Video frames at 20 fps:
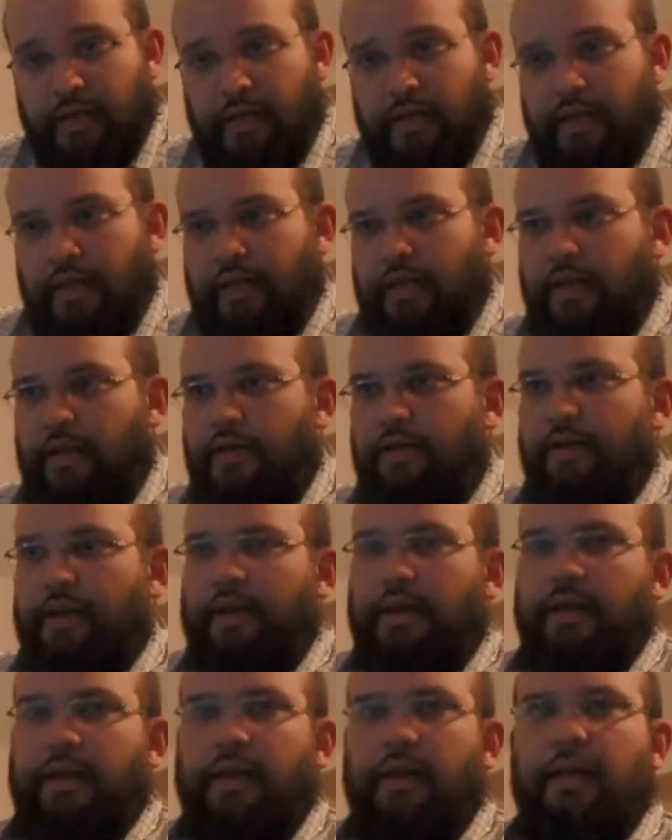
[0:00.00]
You know,
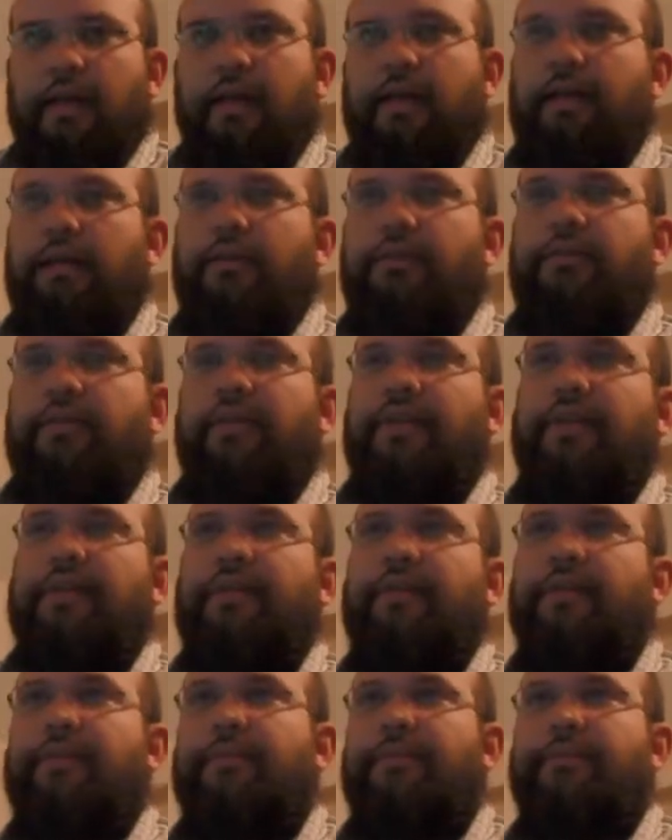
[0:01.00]

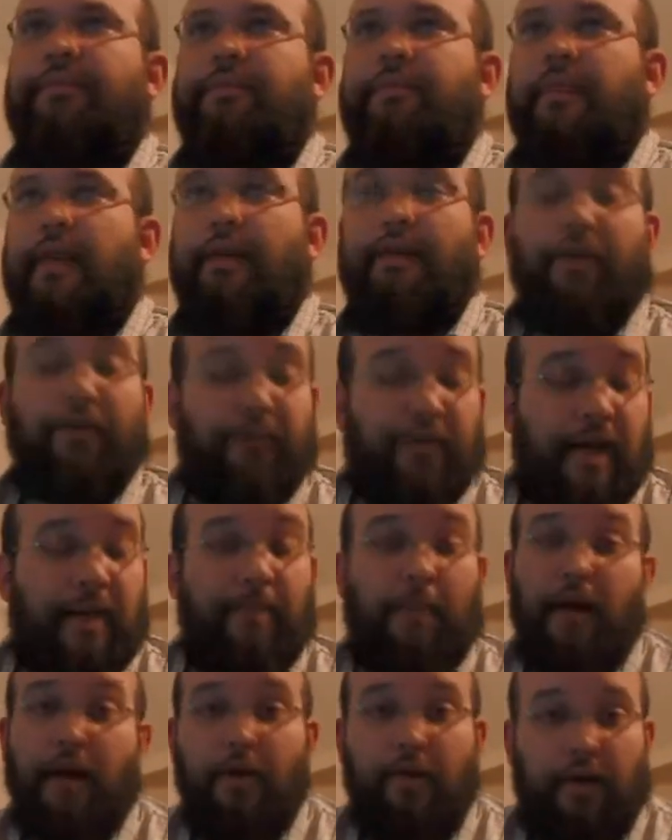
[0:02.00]
I also got
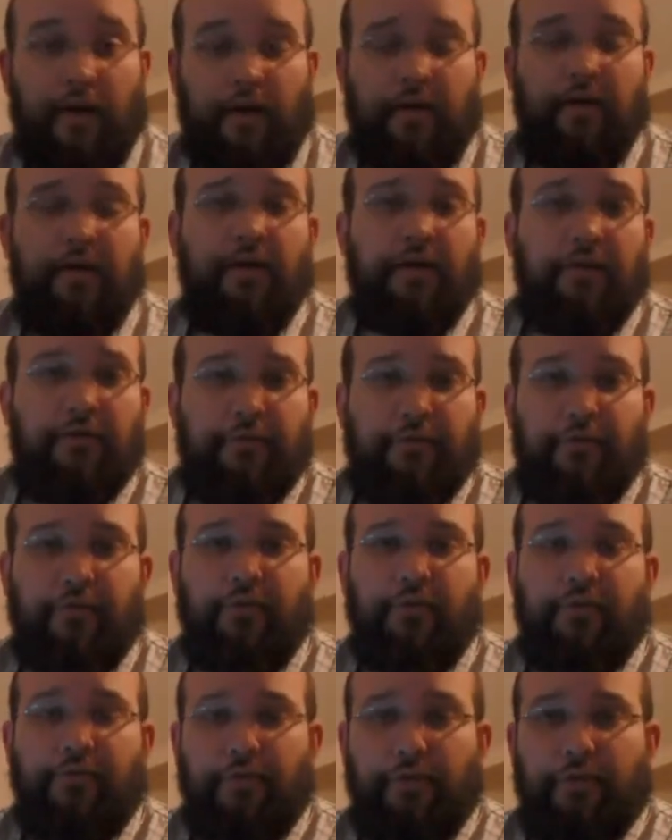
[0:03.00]
Mario Kart
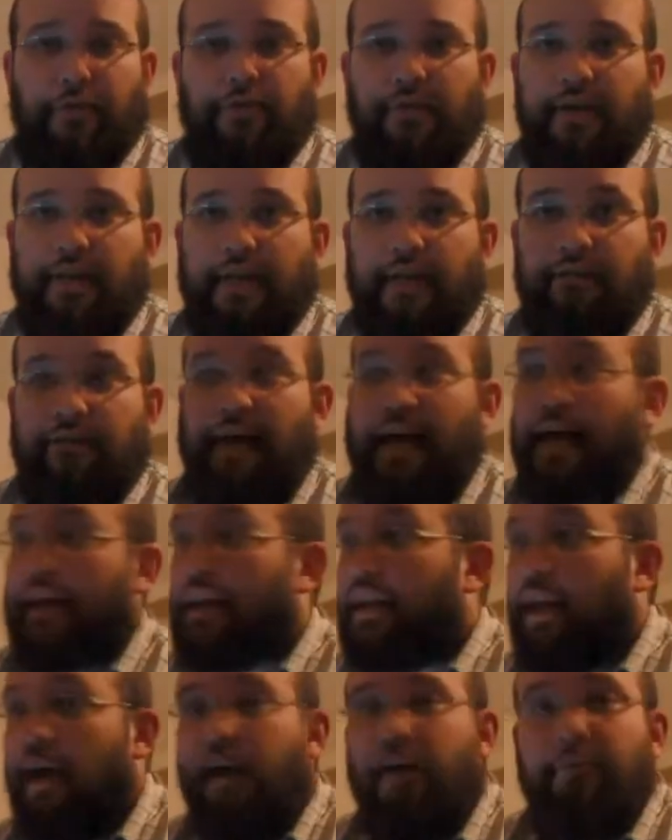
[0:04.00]
for the 3DS. I
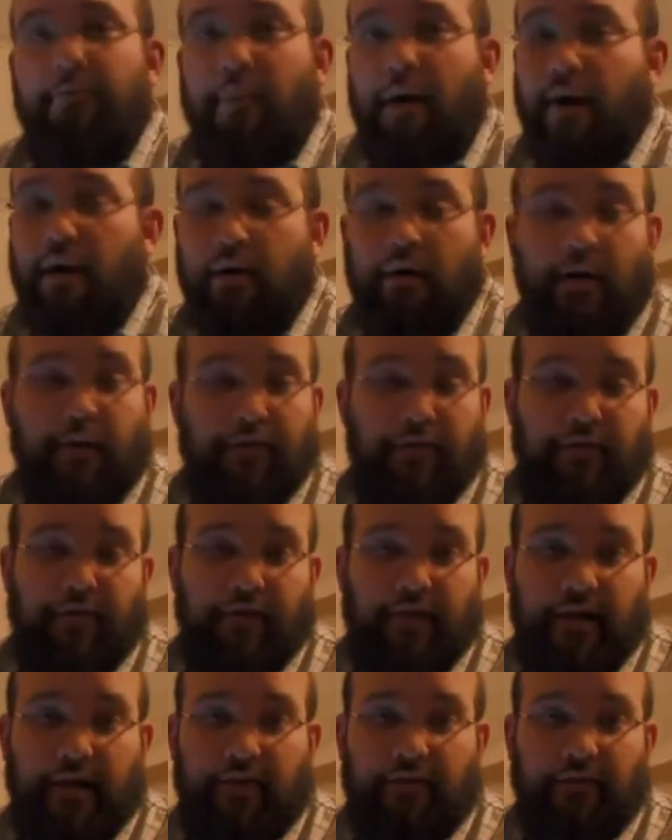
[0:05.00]
love Mario Kart for the
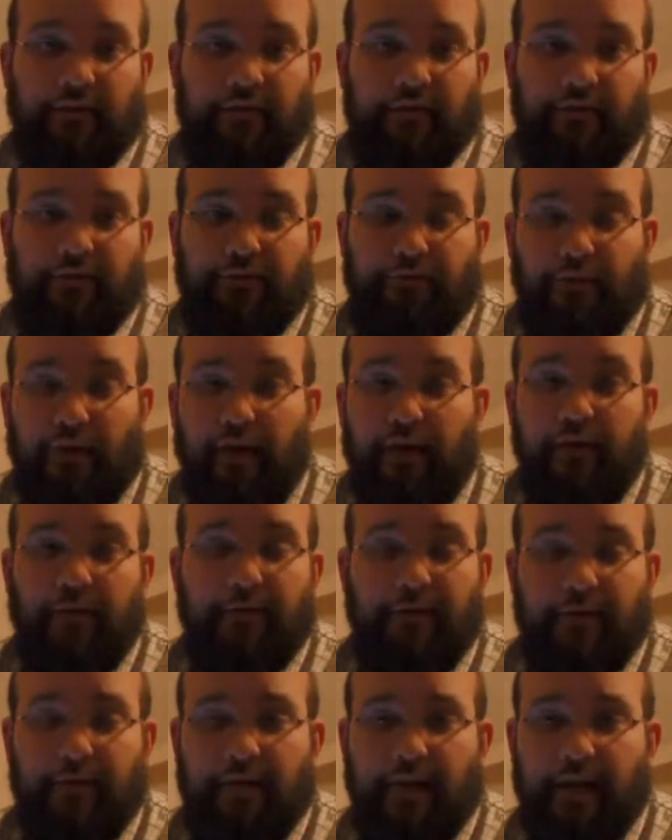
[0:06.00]
3DS. It's a fun
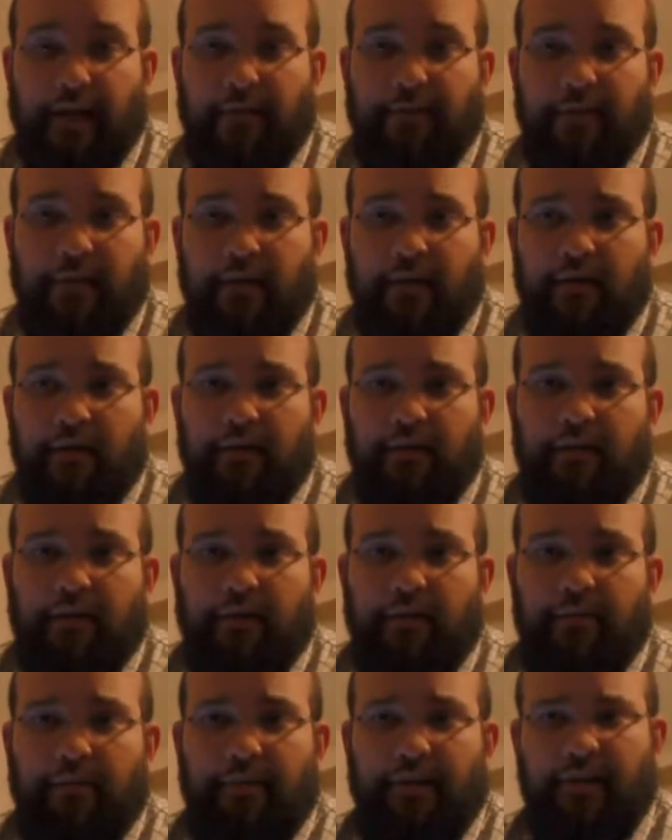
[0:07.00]
game.
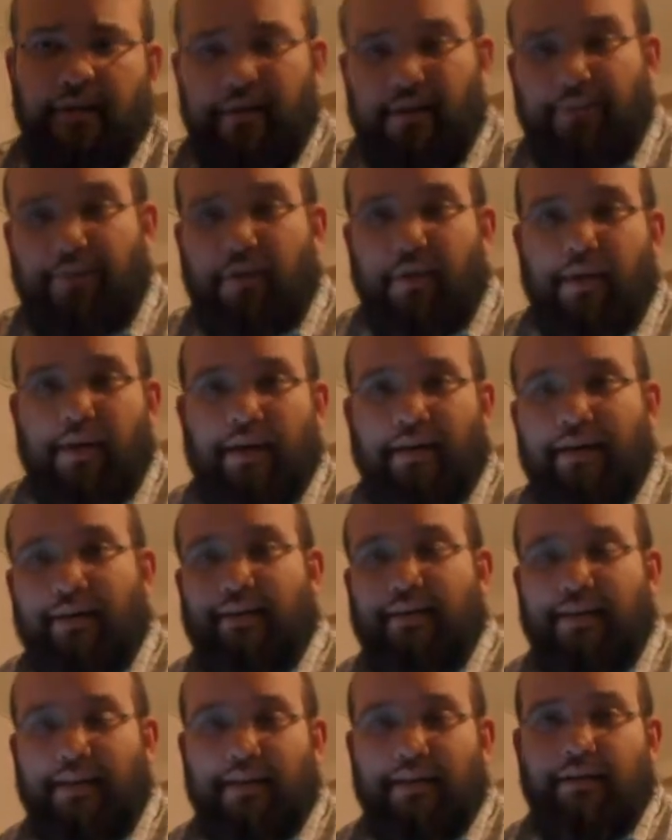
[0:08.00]
But you know, after a while, you're like,
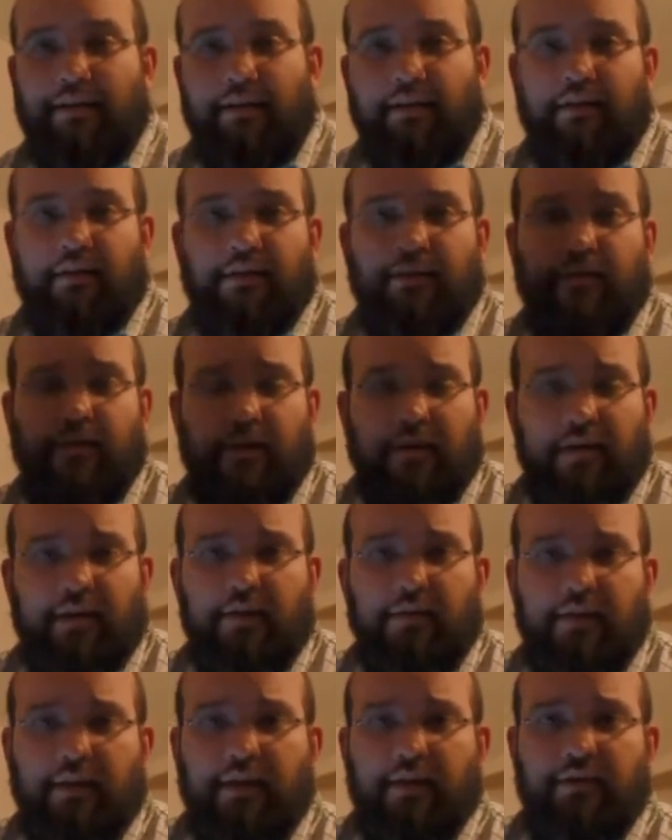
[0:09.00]
it's
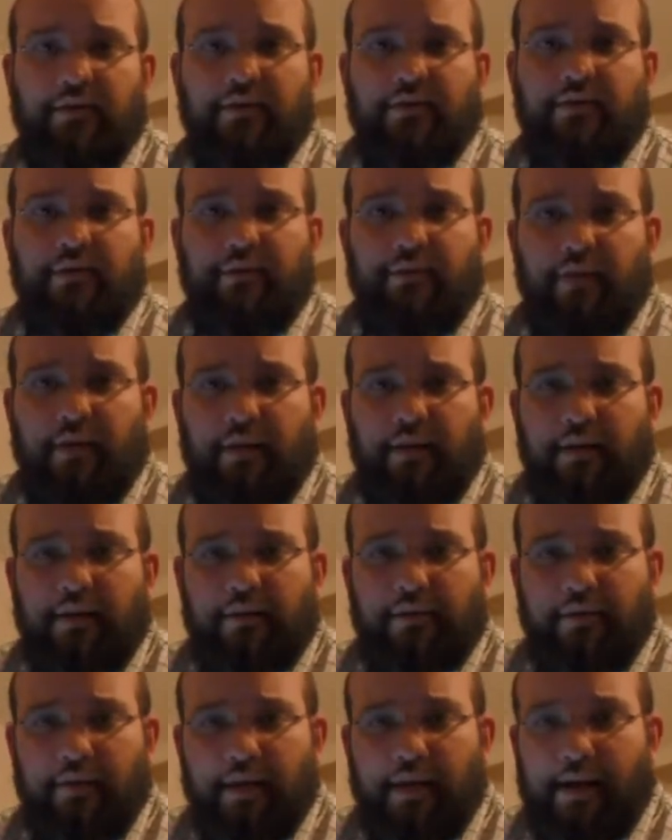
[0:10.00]
cartoony. It's just you
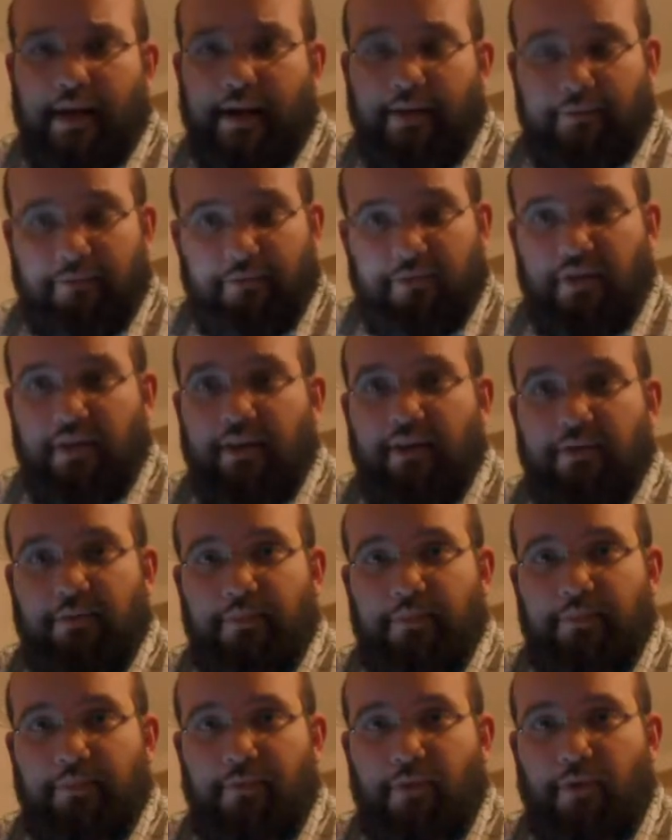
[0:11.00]
know, I've seen this
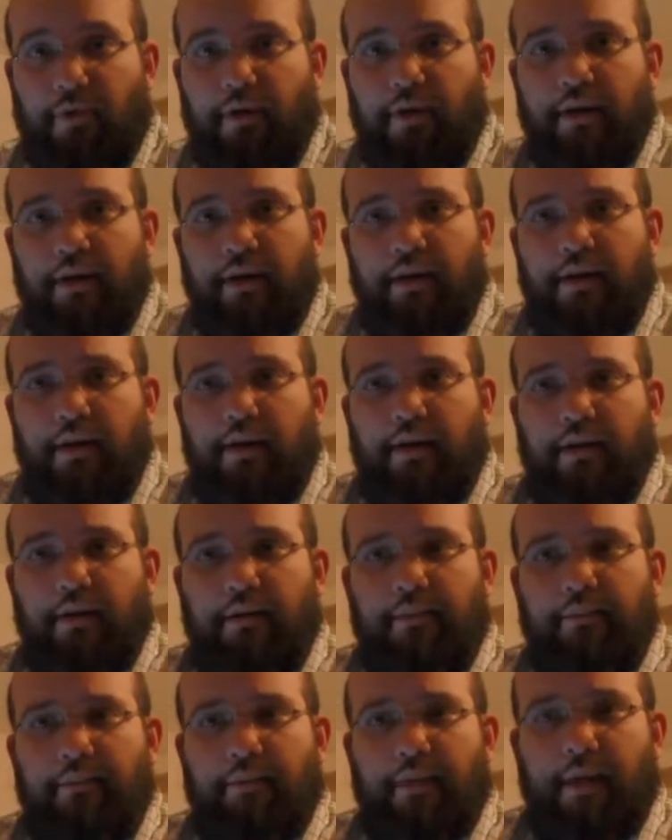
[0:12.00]
before.
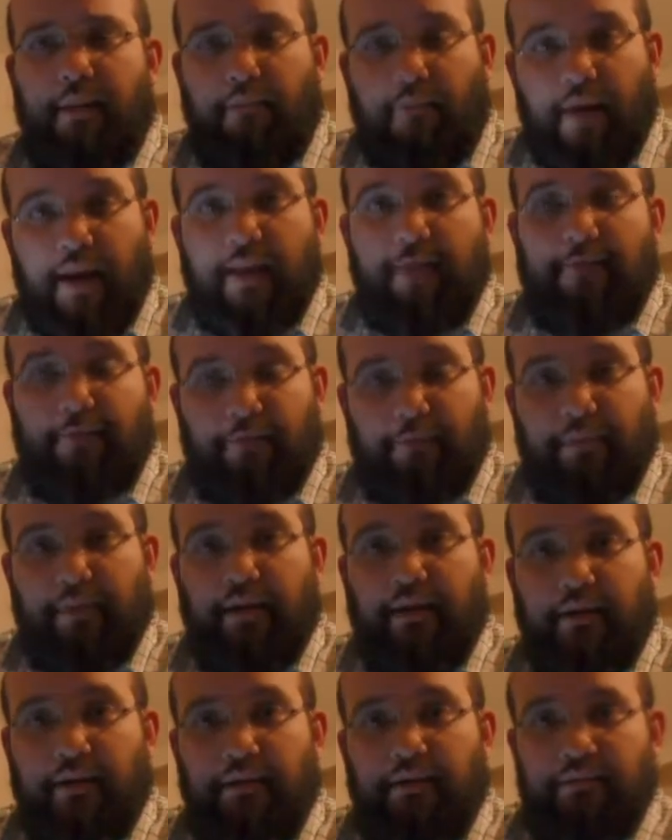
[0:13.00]
I'm ready for something
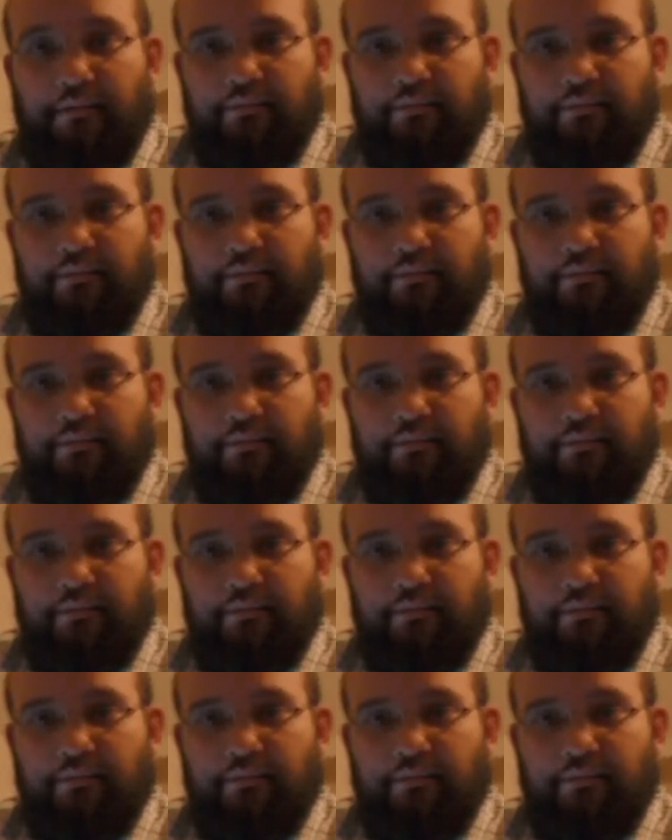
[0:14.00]
a